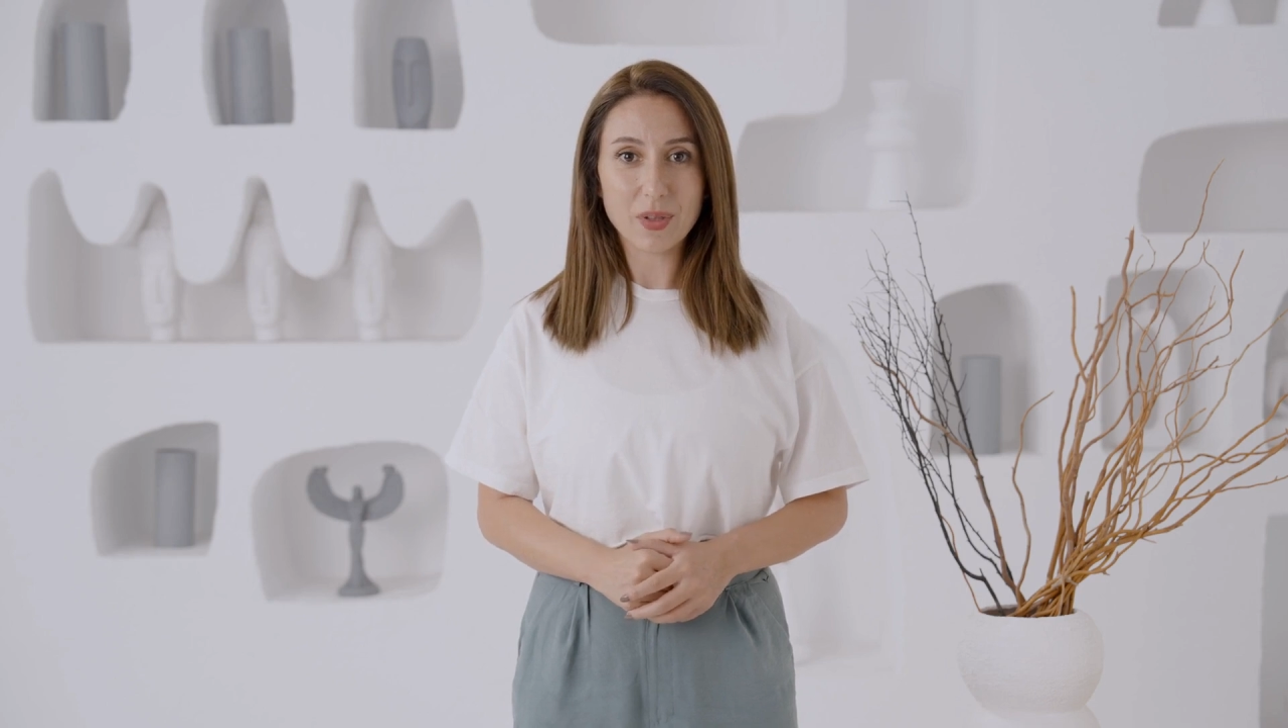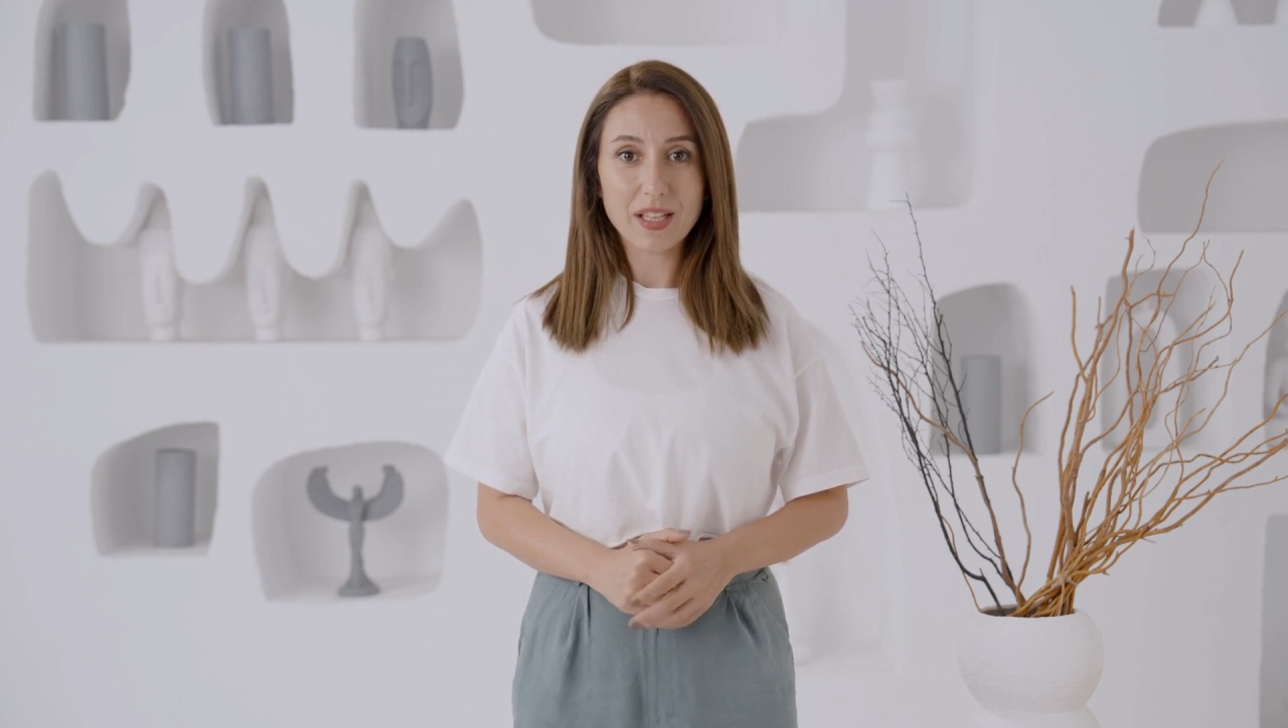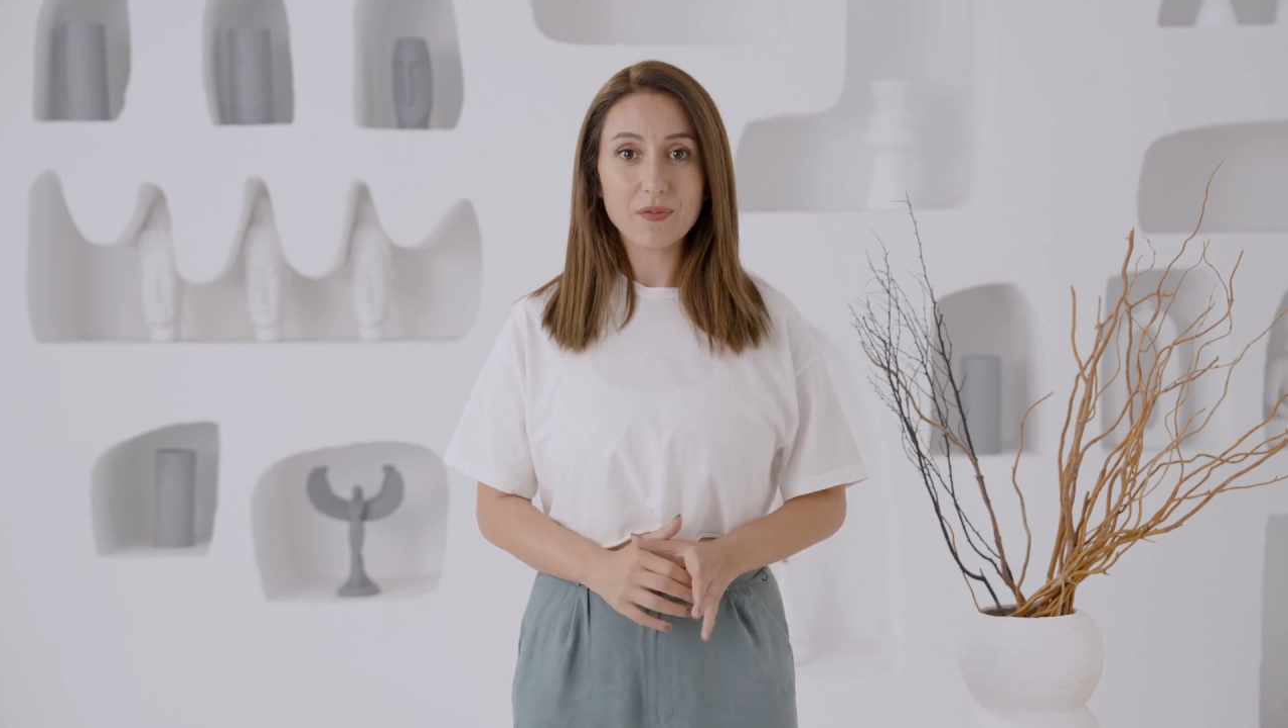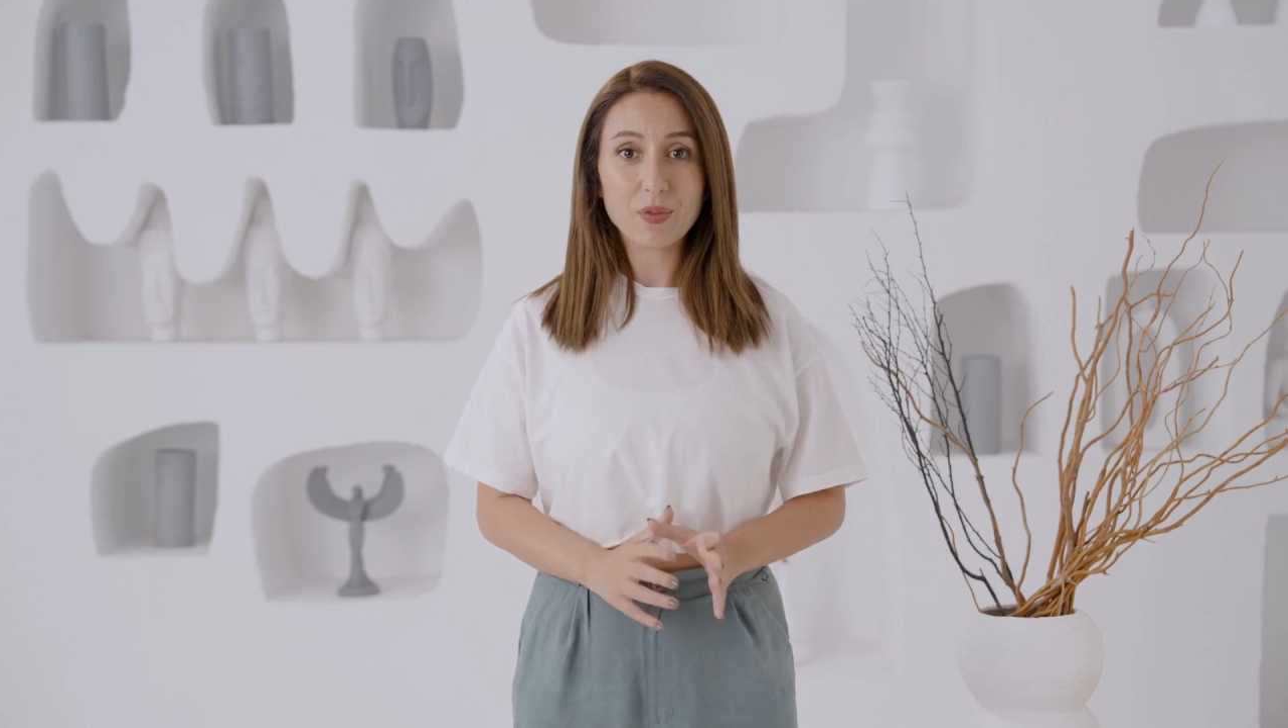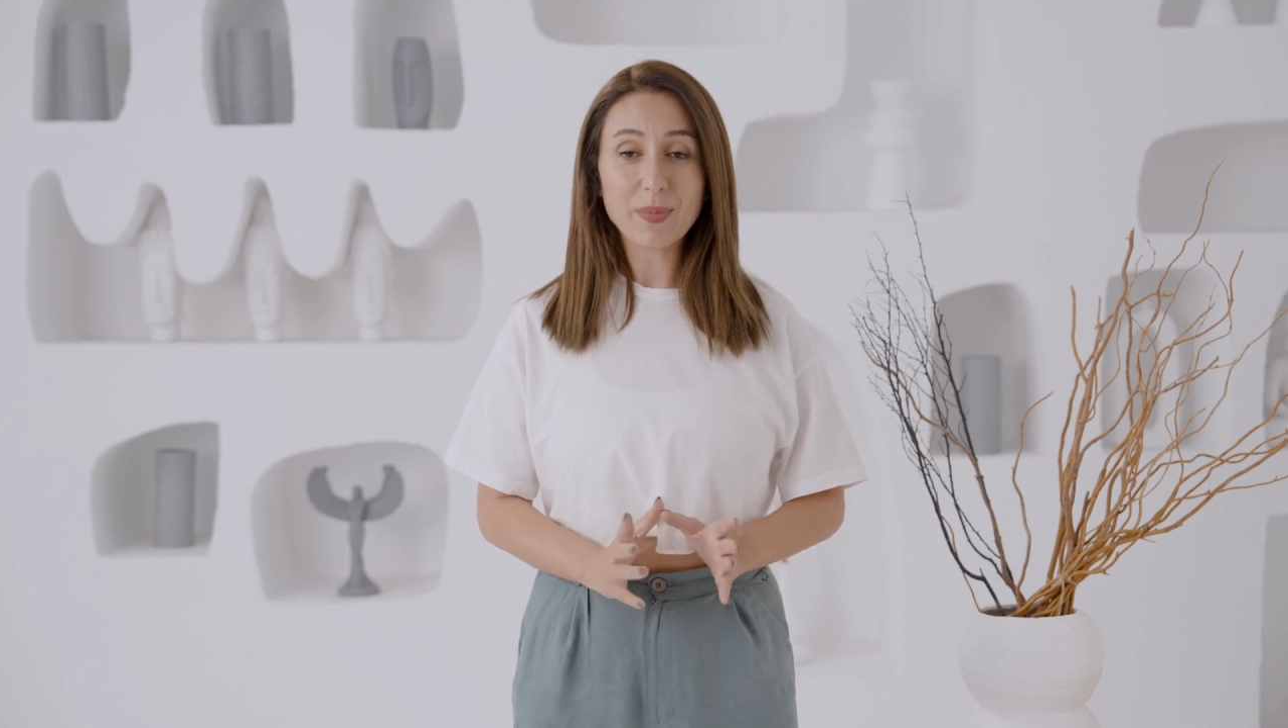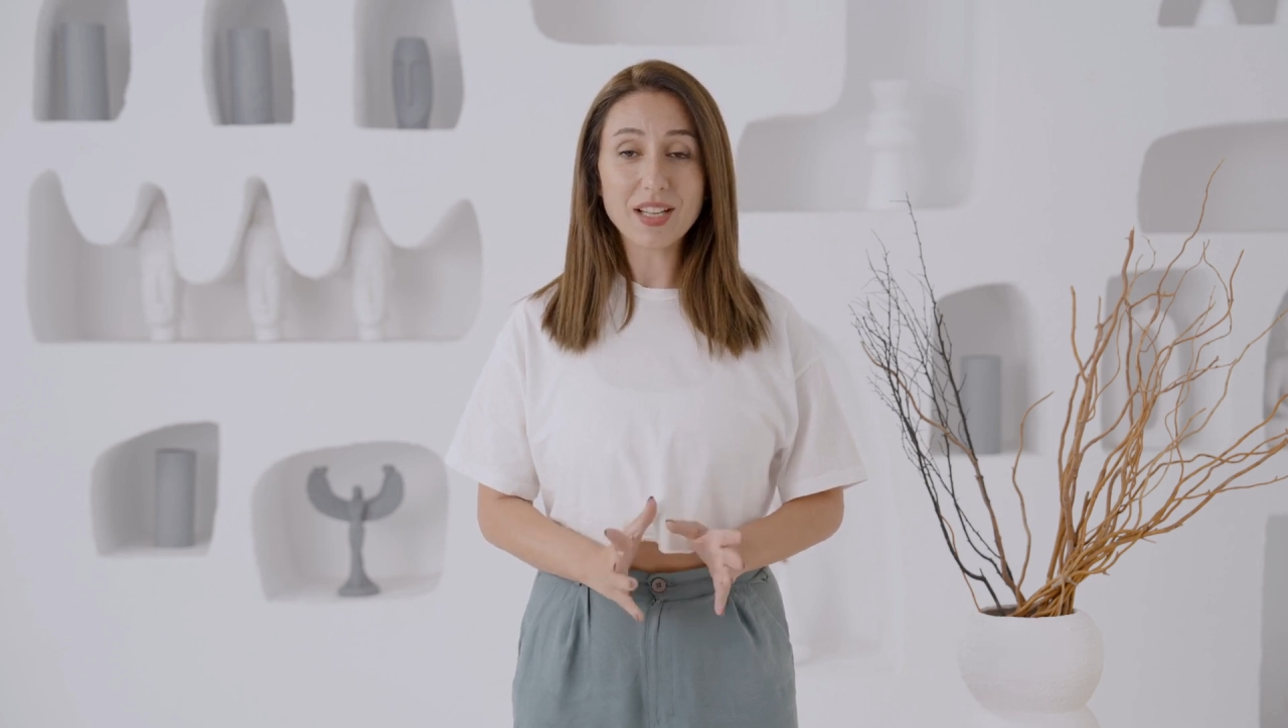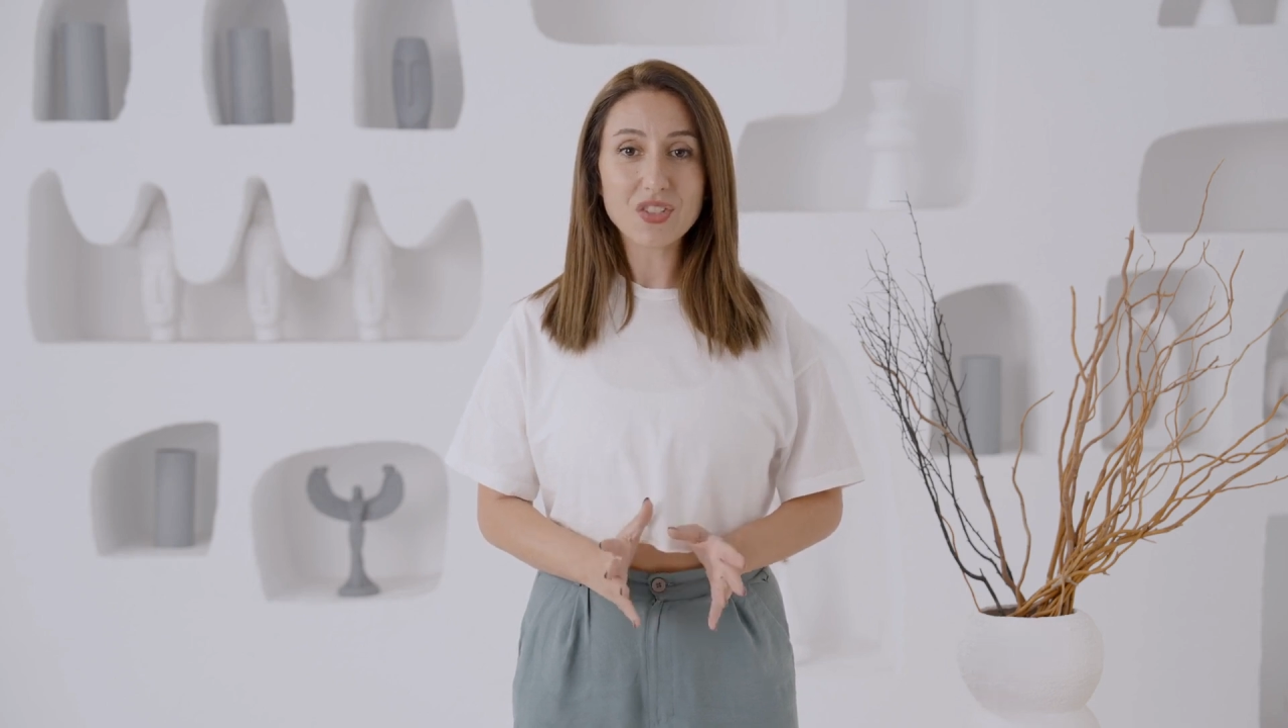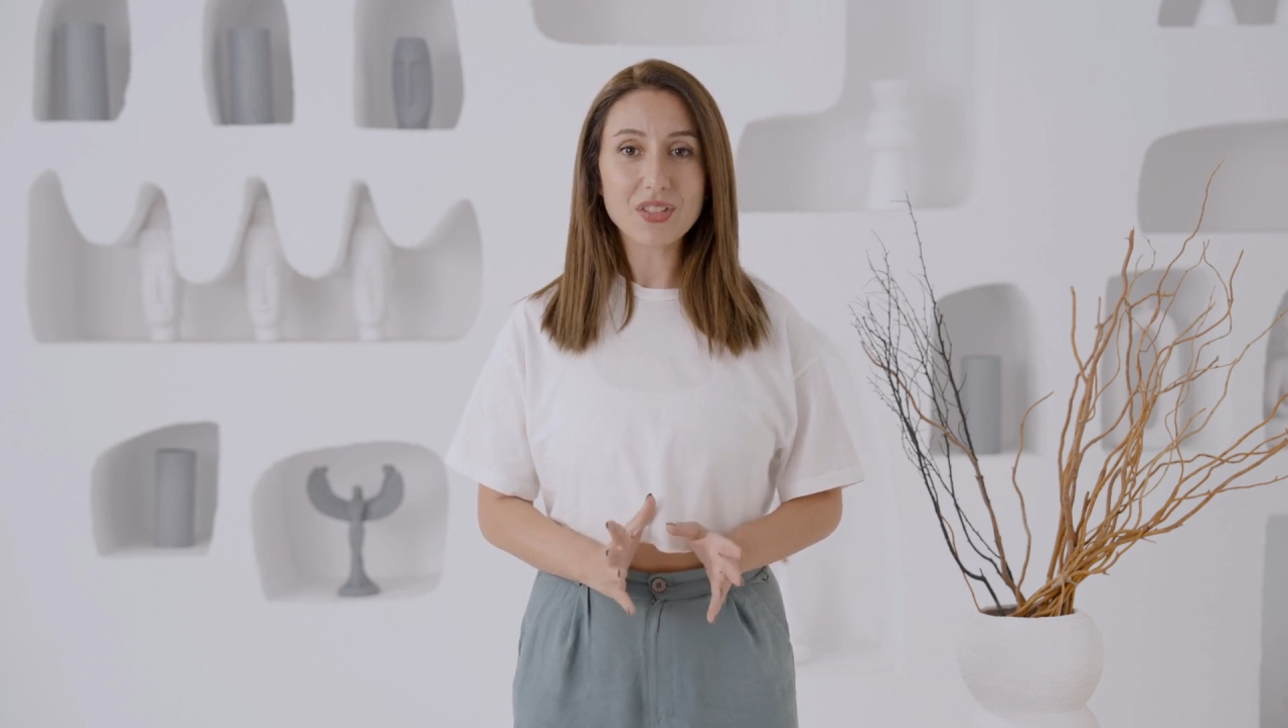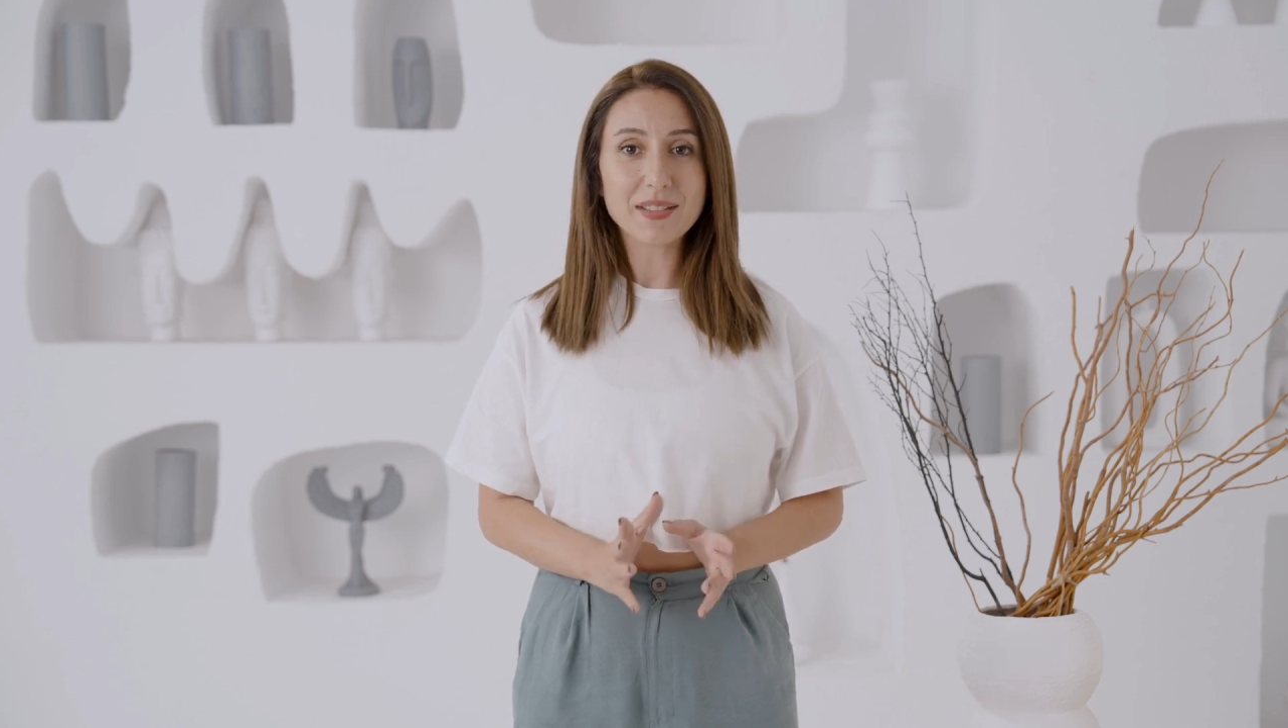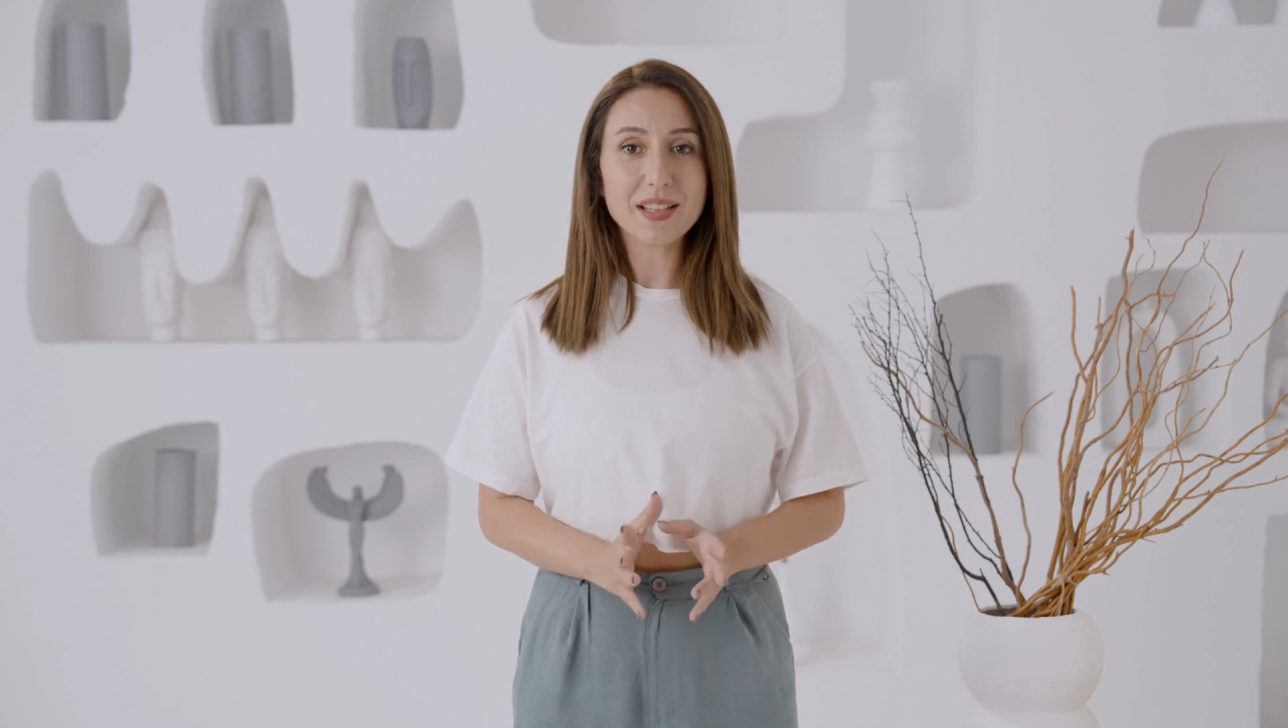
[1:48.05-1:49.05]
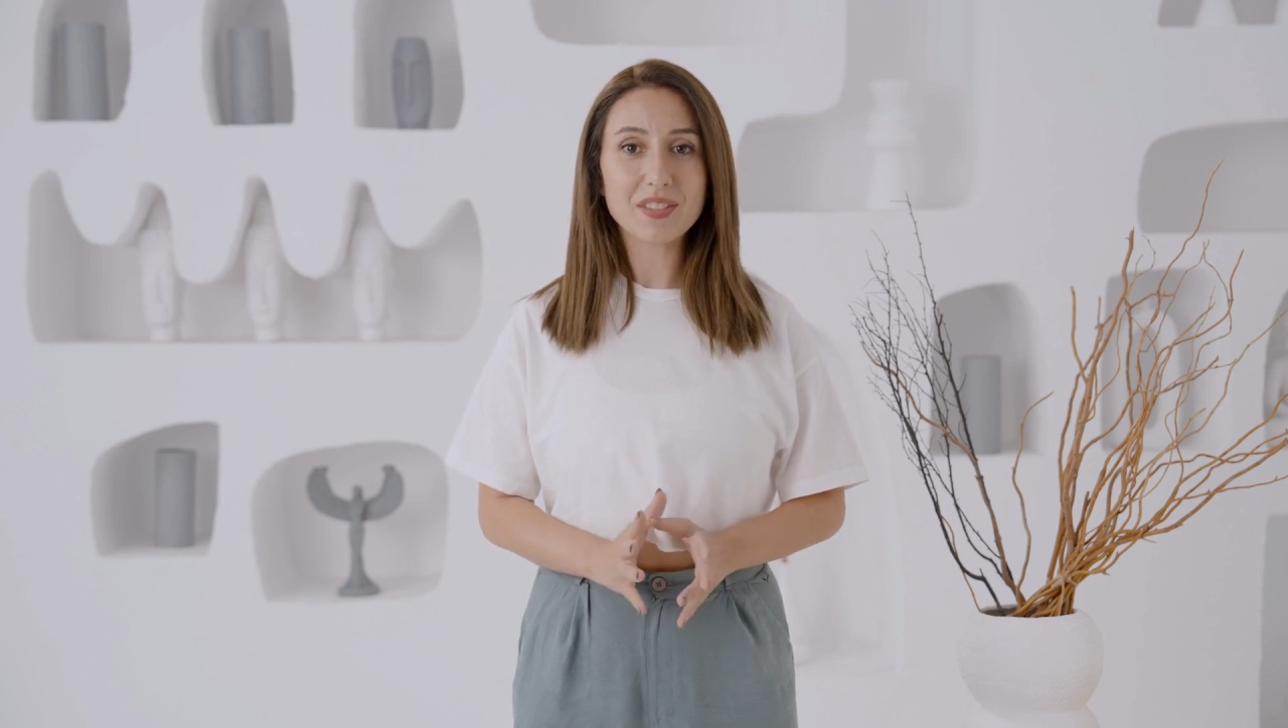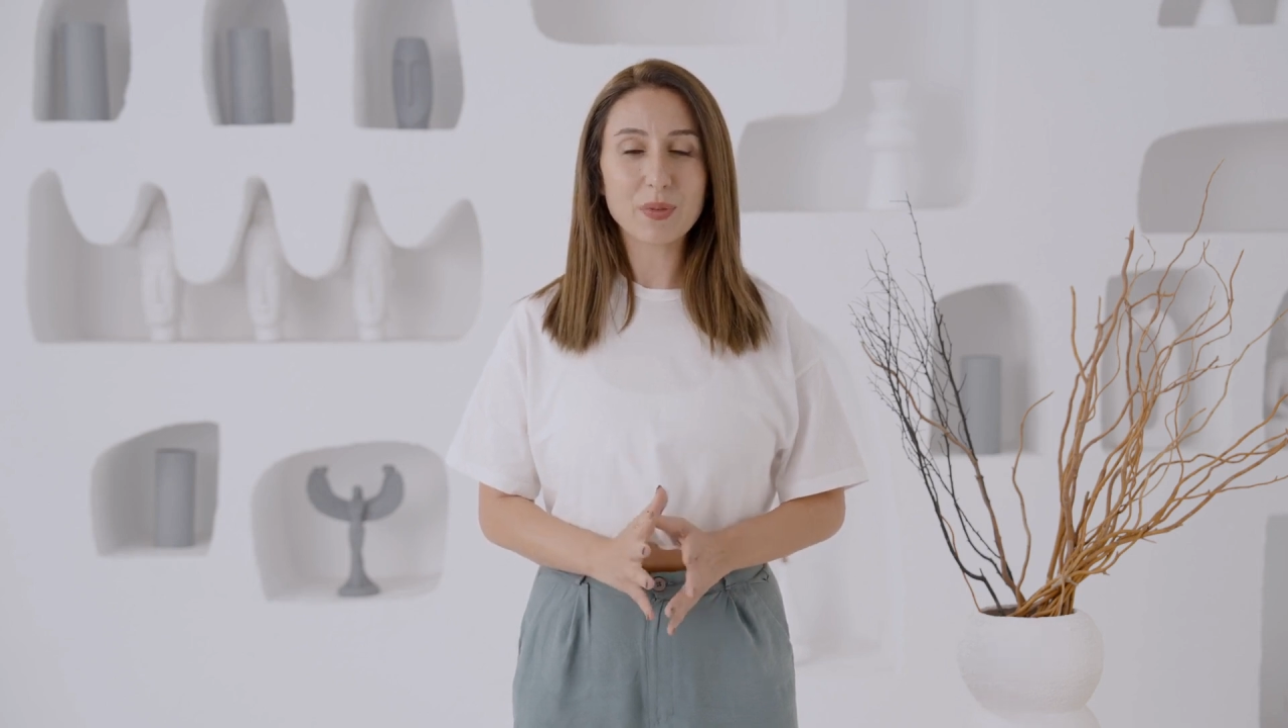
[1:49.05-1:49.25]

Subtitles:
information that